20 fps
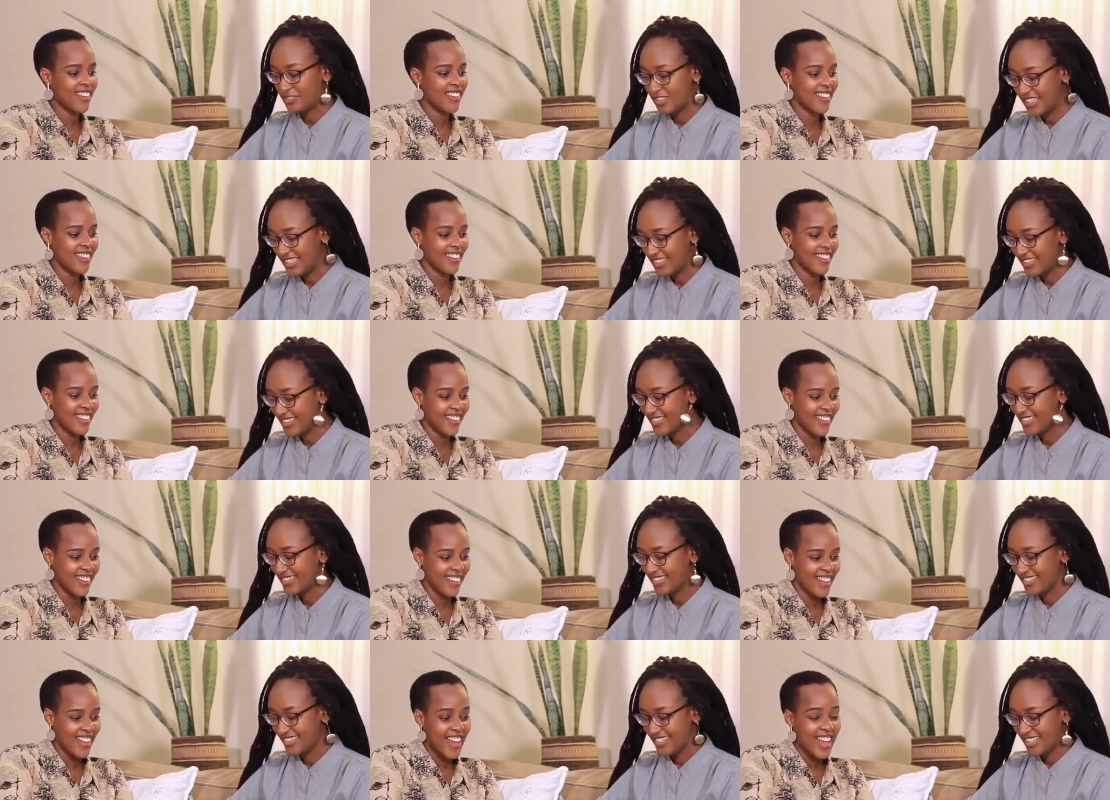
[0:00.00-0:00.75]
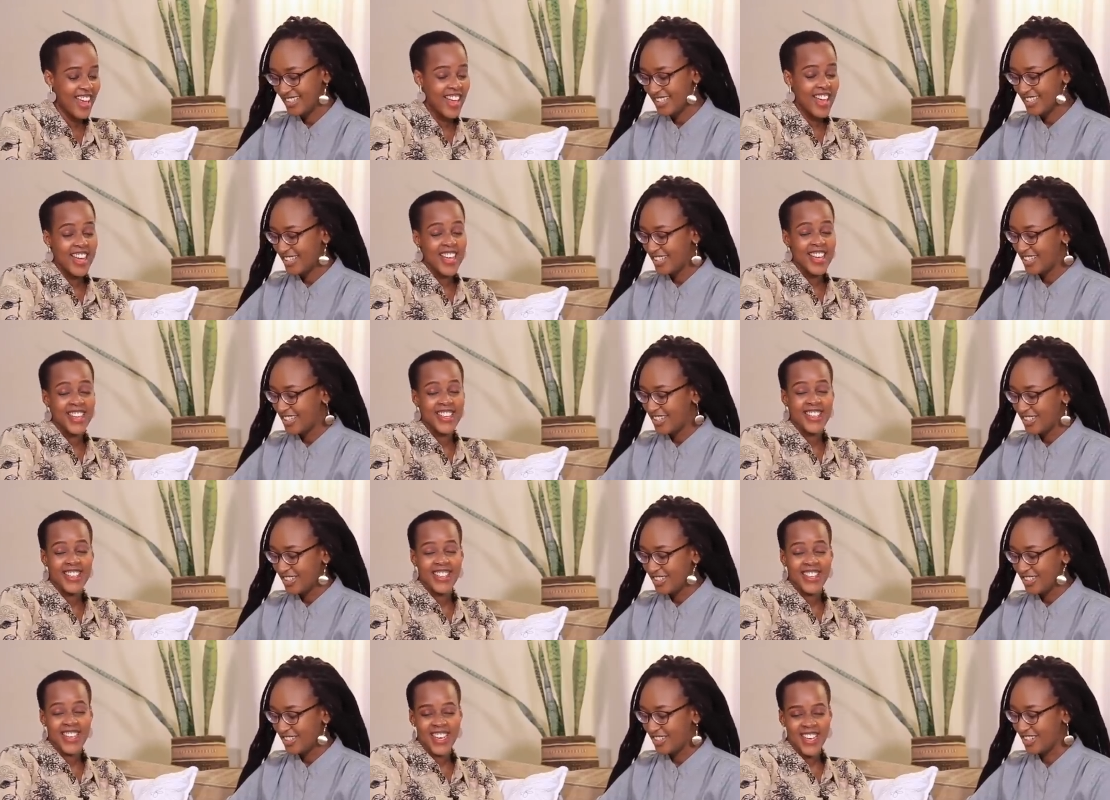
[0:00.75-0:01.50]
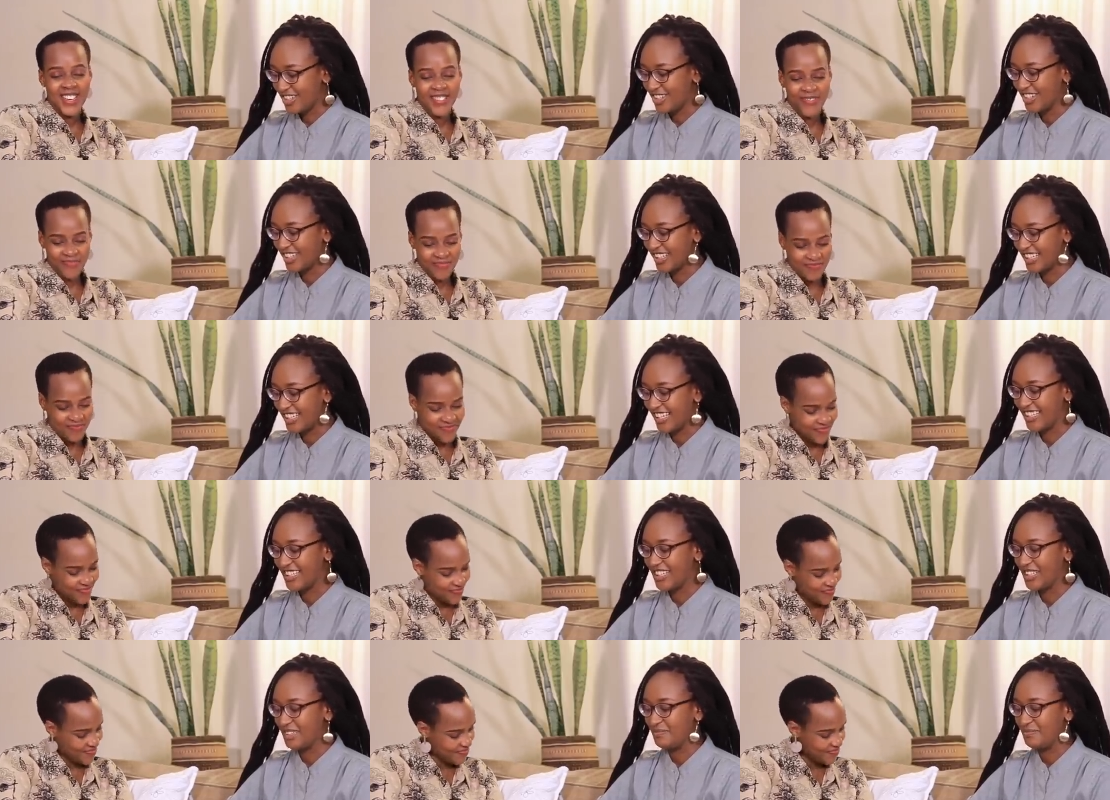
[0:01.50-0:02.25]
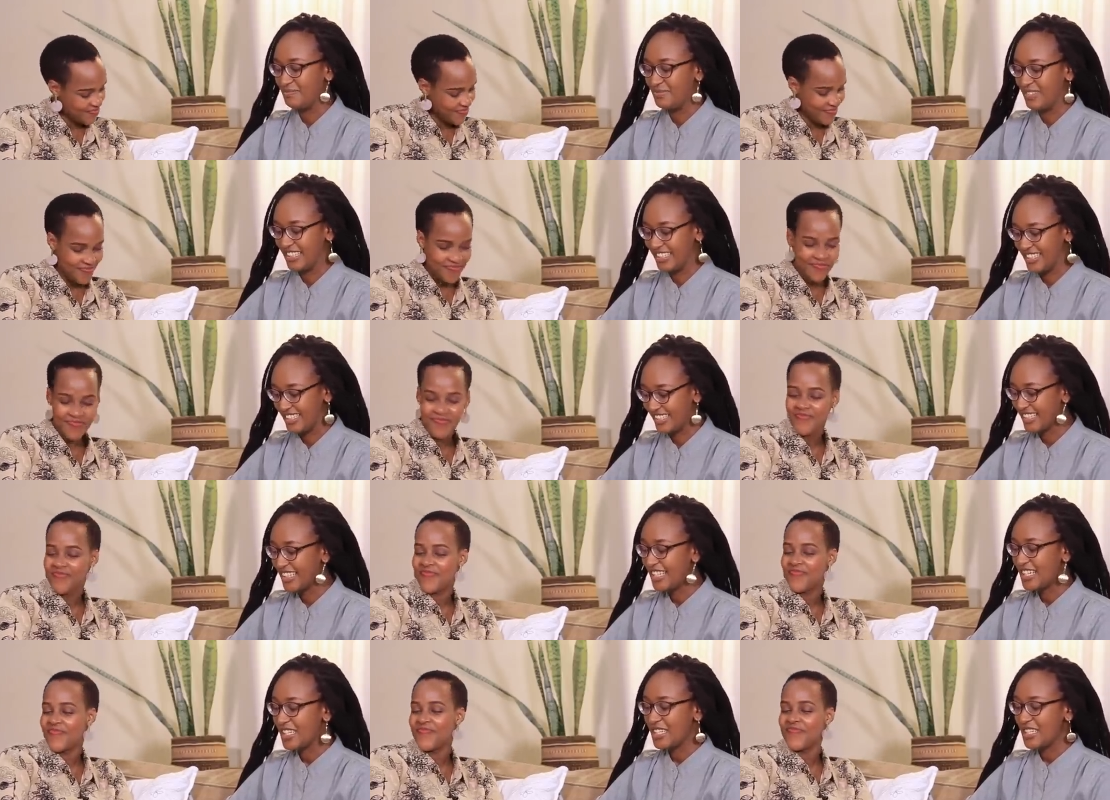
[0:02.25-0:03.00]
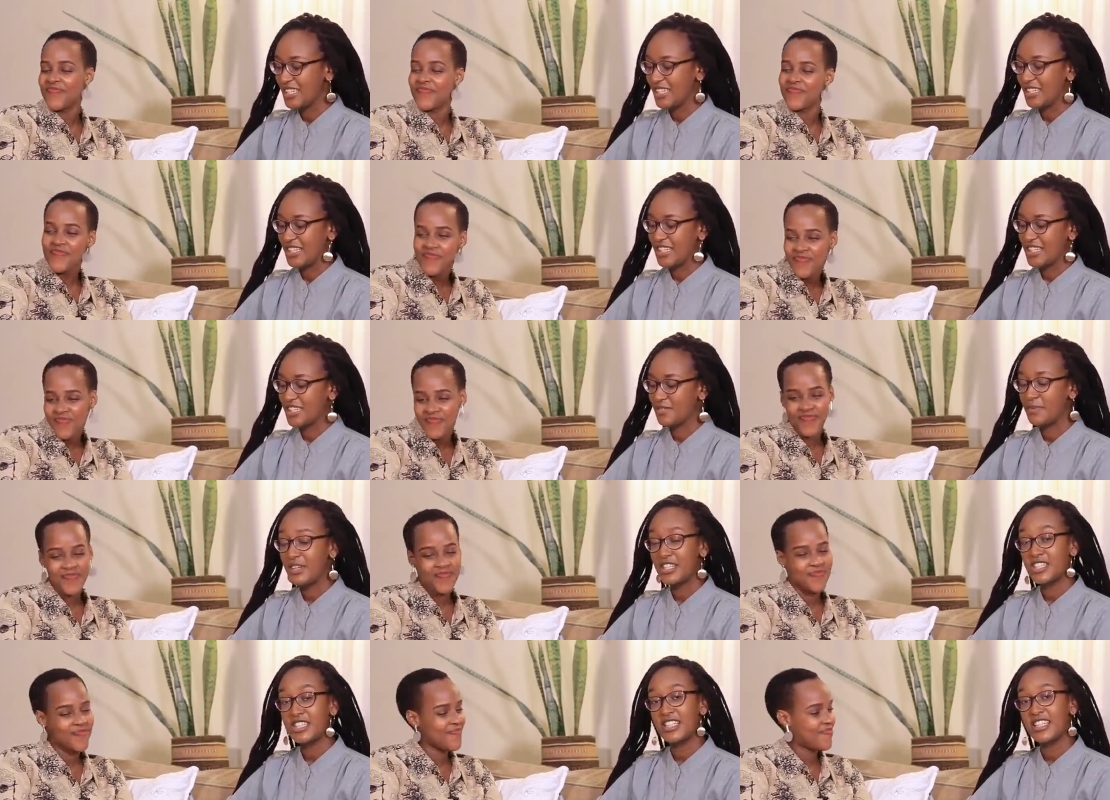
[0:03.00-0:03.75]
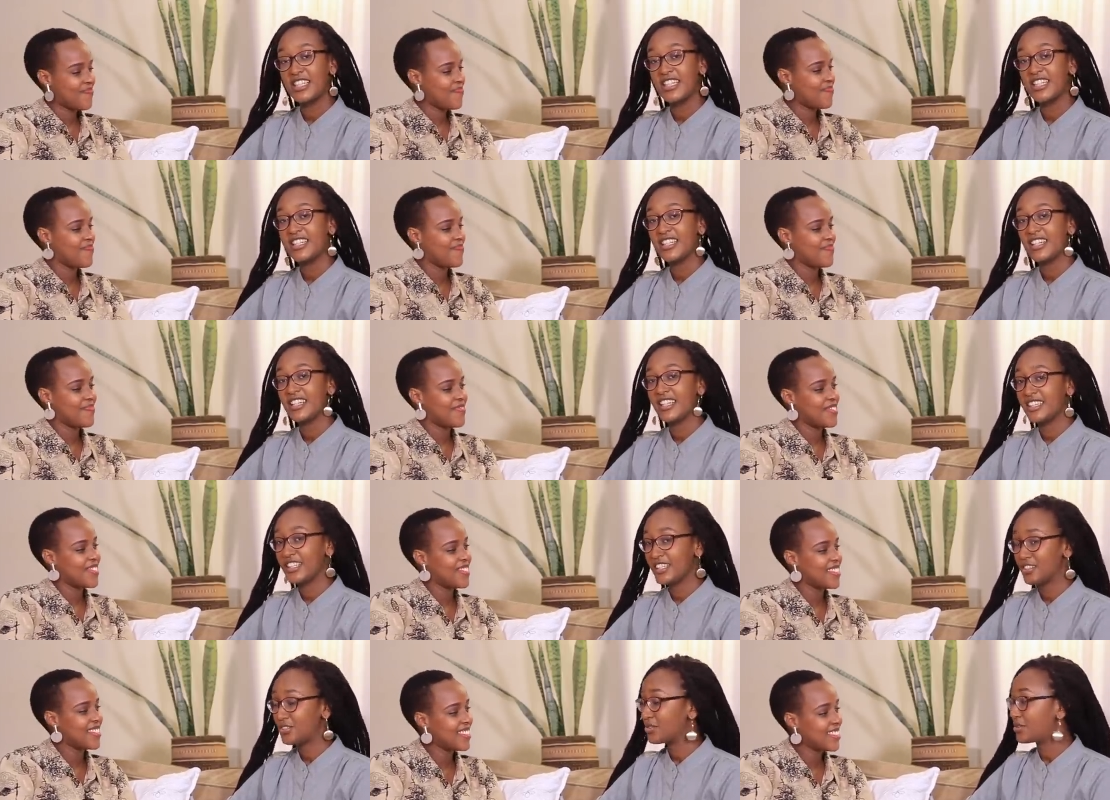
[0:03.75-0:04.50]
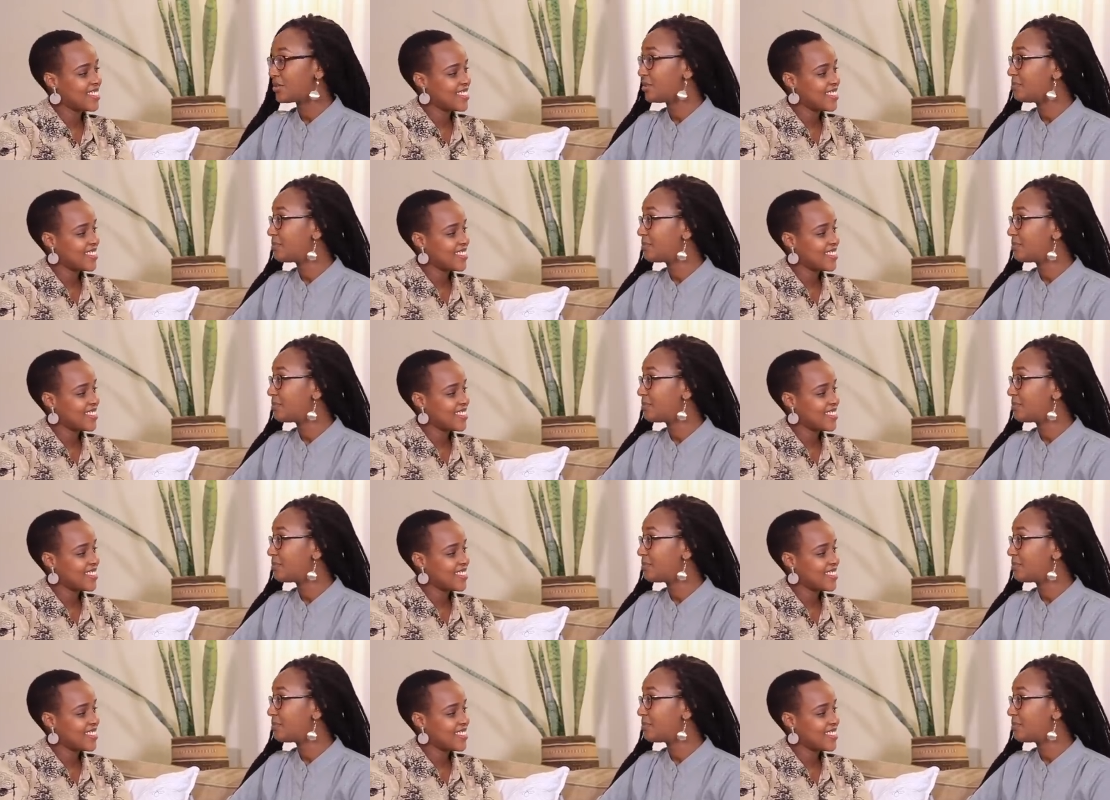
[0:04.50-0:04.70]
Speaker 1: friend. Yep. You're gonna mm. believe. Mm. Especially a natural